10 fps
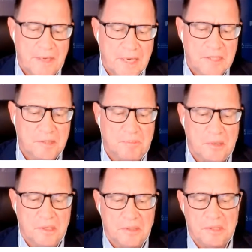
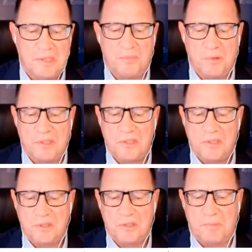experts and politicians